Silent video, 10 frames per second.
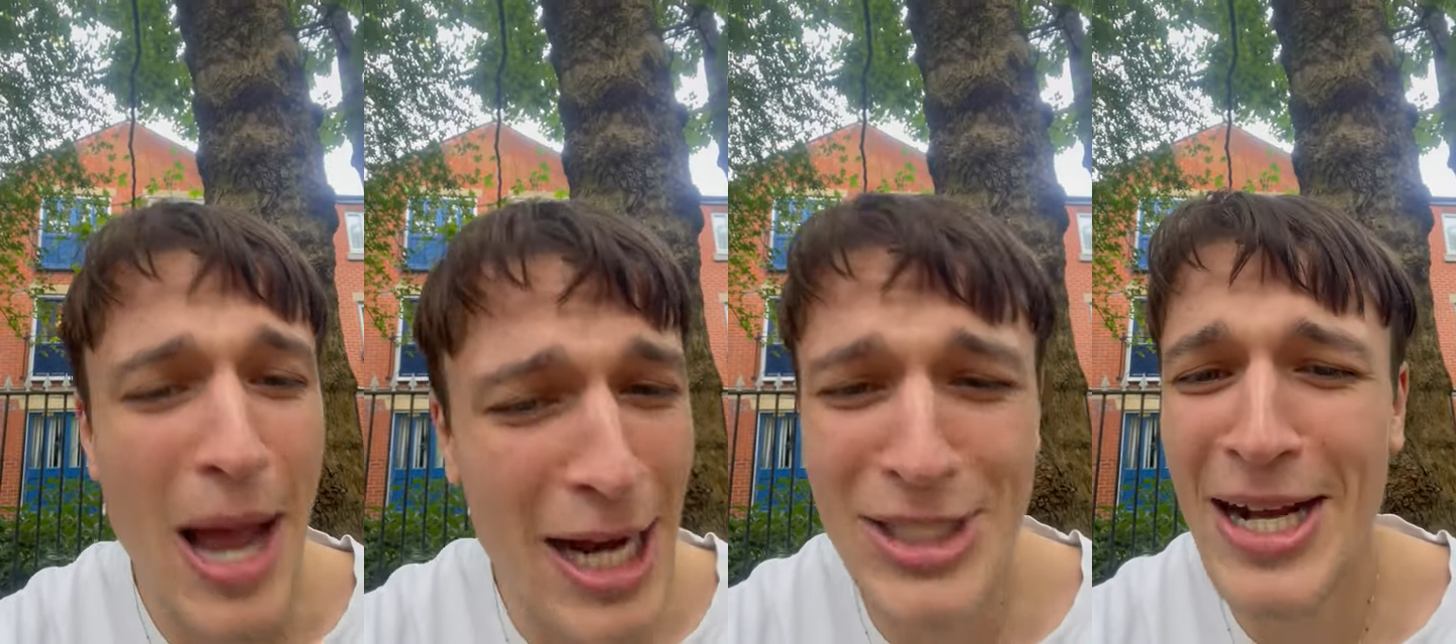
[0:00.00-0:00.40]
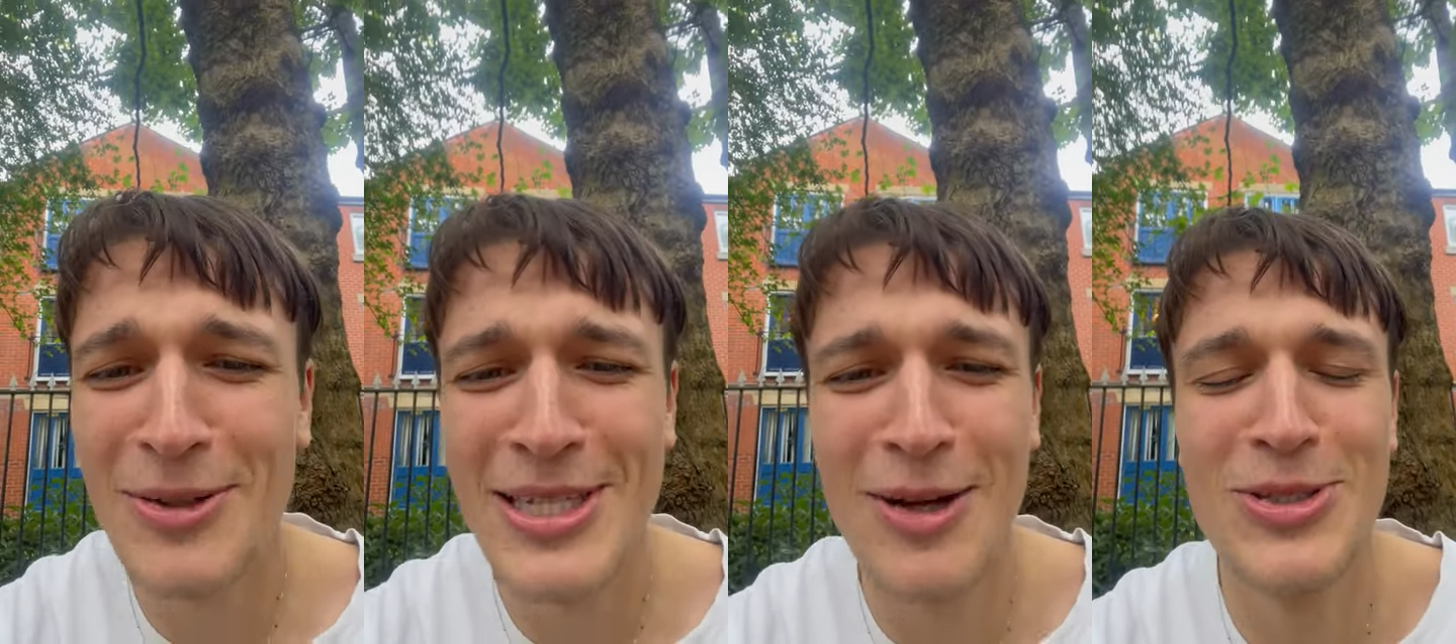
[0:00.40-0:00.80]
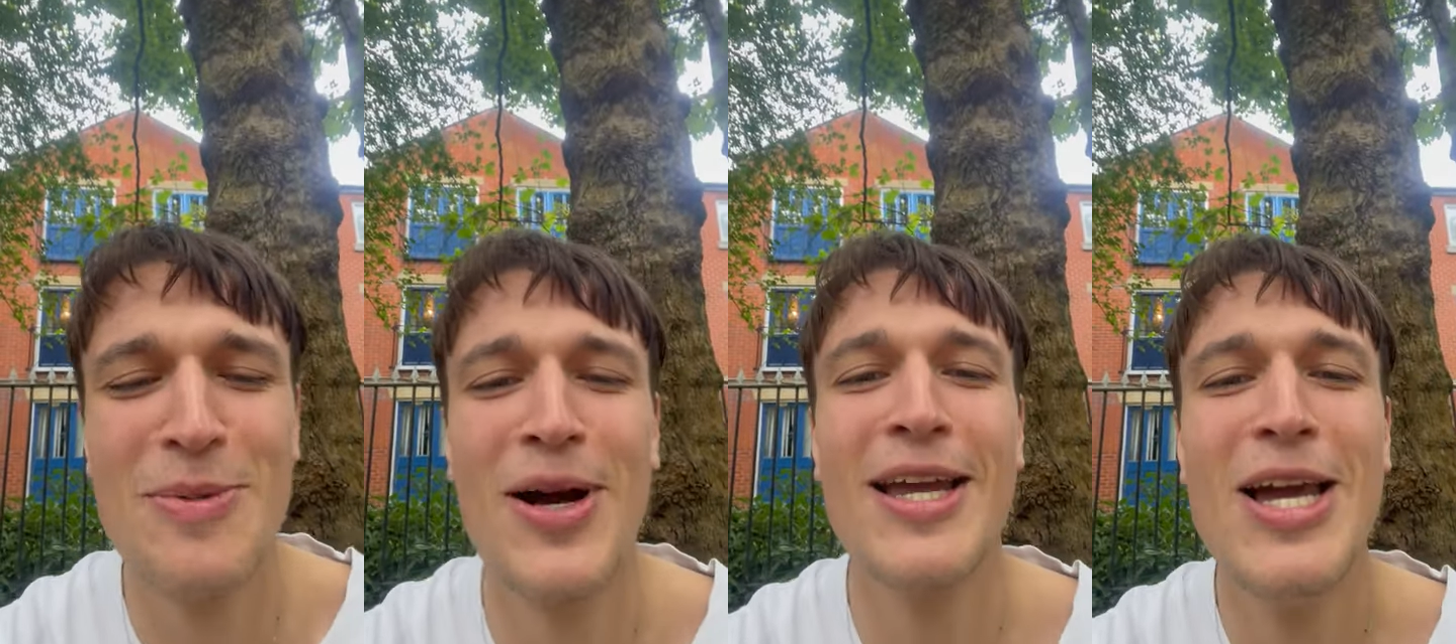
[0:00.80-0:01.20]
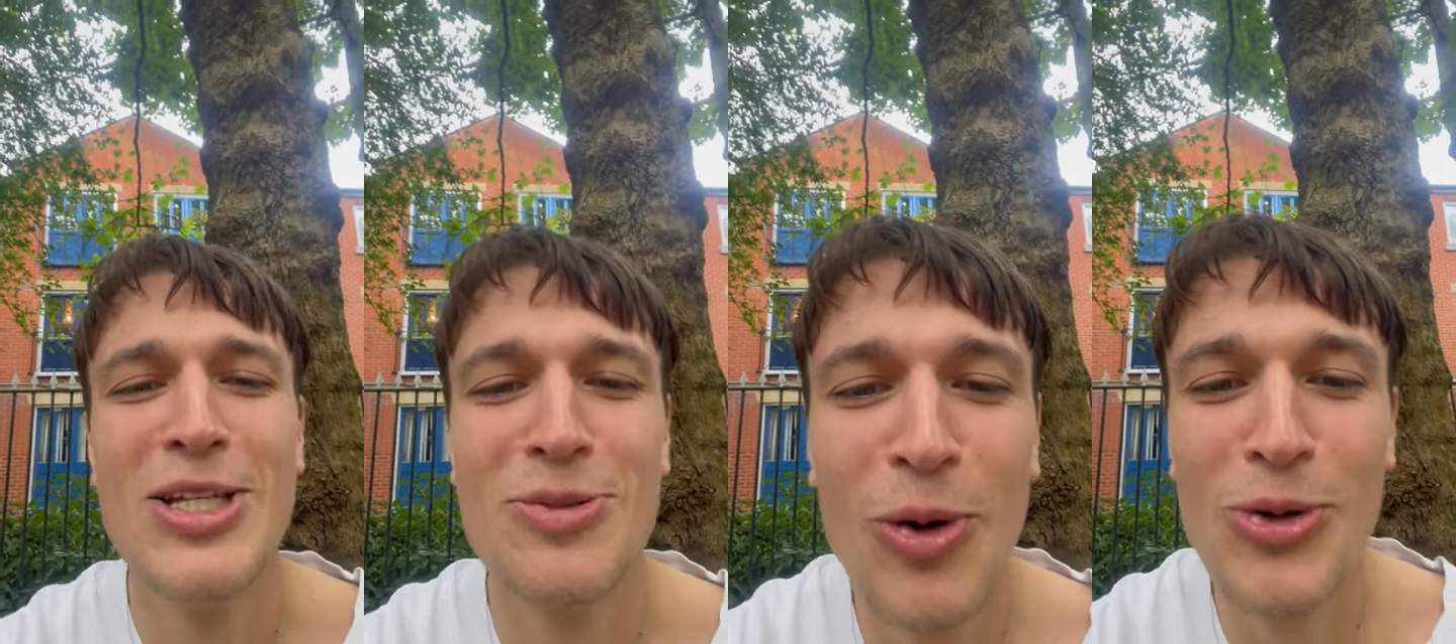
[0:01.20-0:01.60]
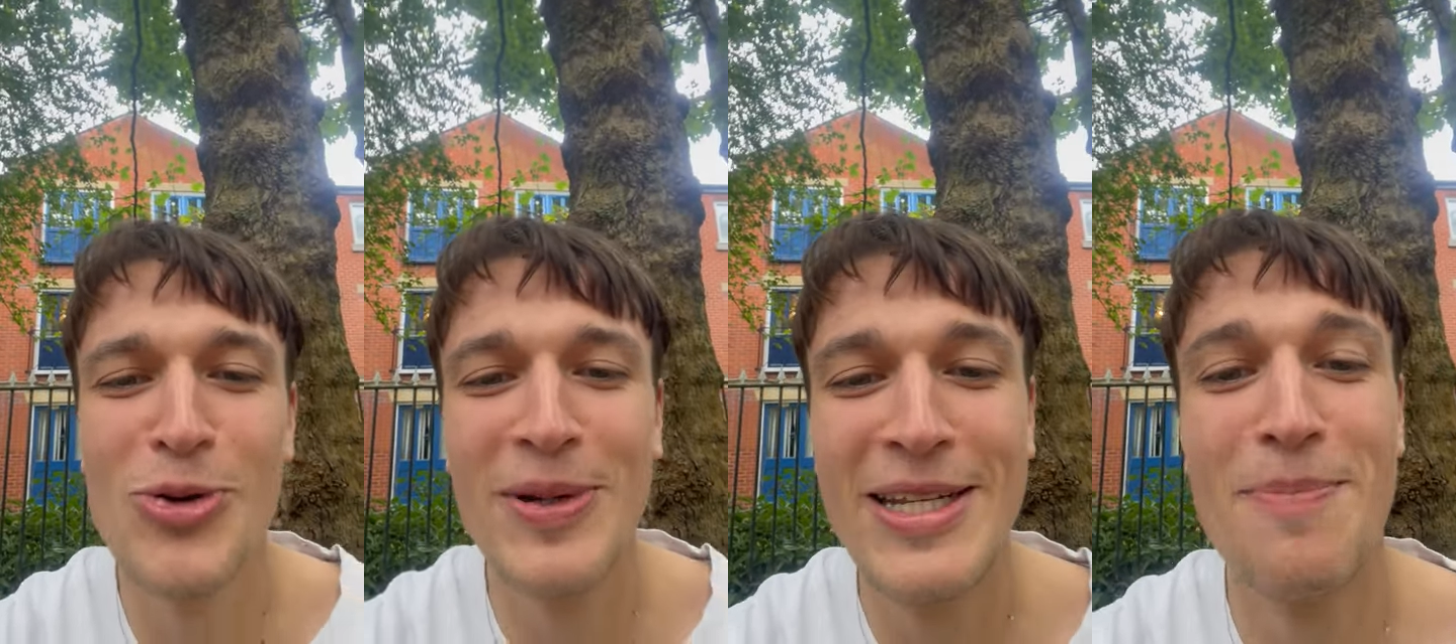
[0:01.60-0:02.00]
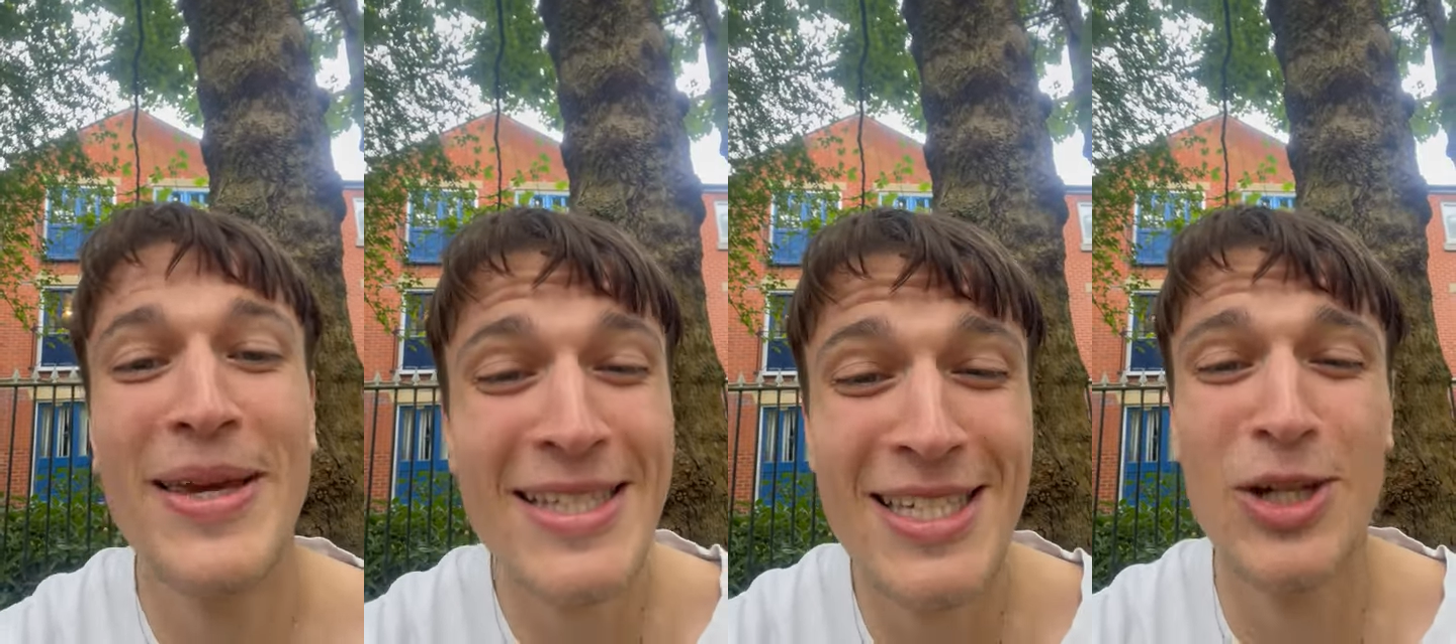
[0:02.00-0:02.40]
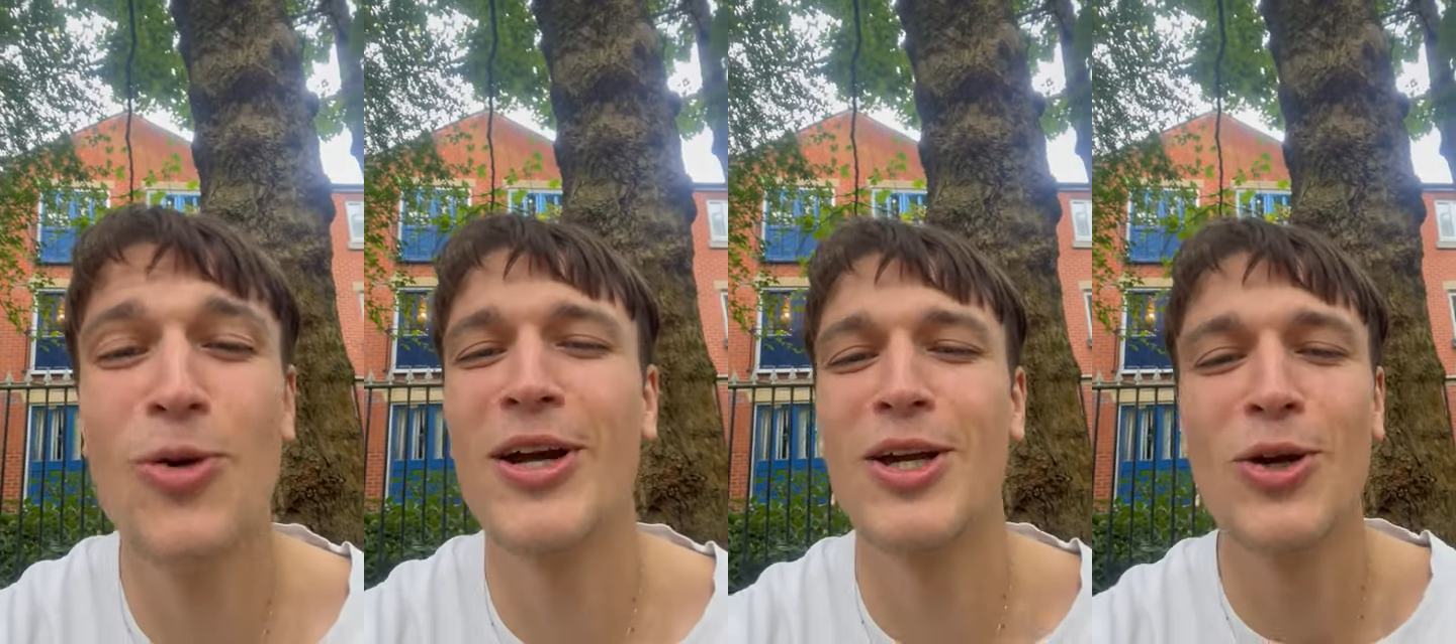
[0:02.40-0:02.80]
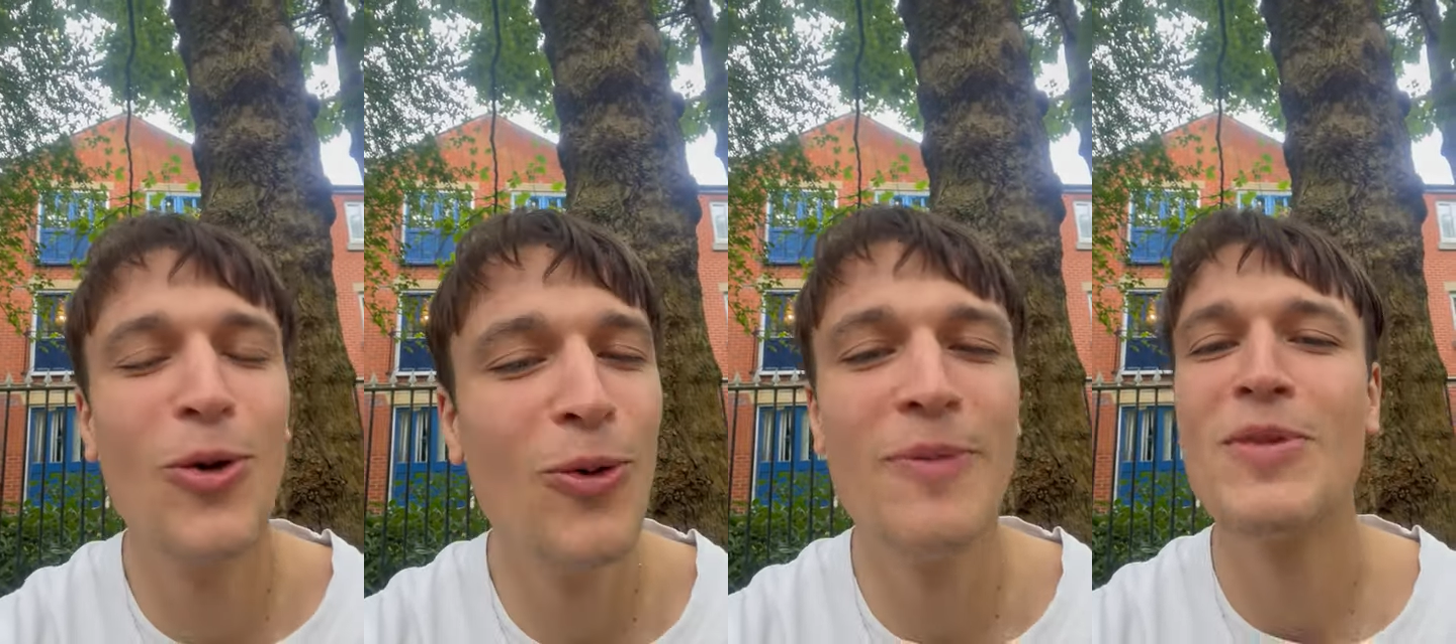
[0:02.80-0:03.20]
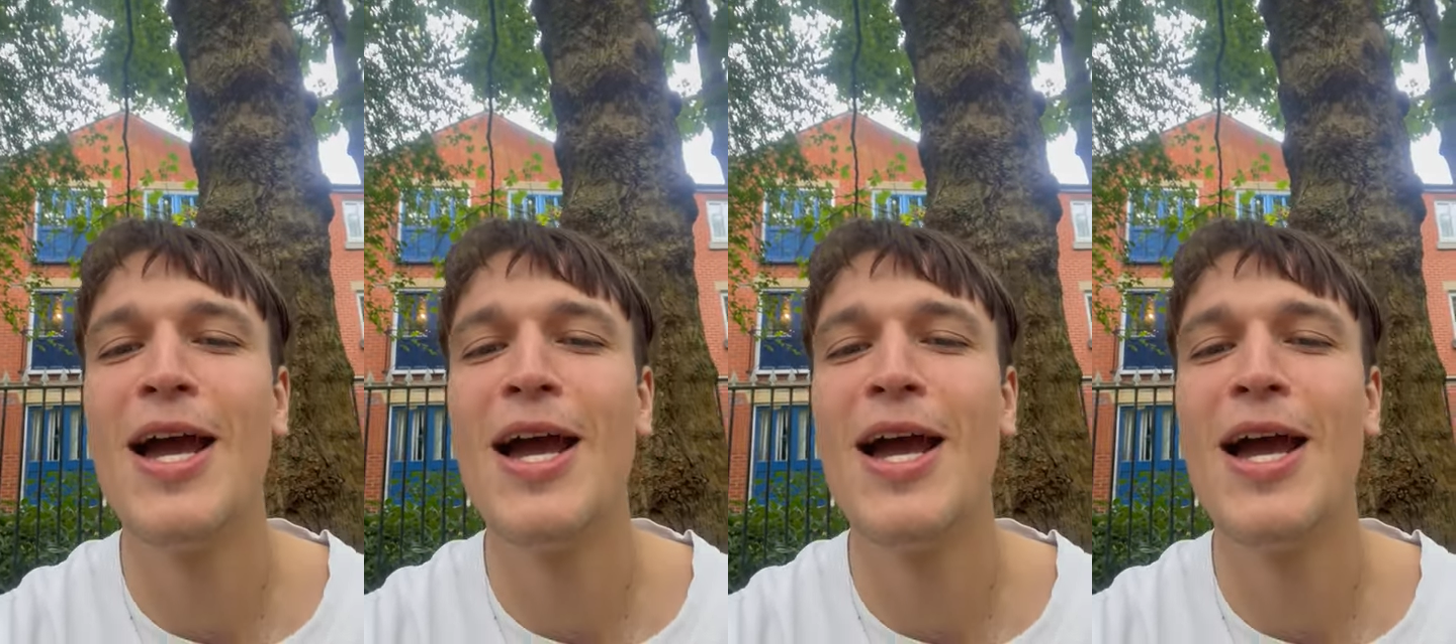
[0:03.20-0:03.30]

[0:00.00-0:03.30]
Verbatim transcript: a shout out to my small group leader, Peter, who I can call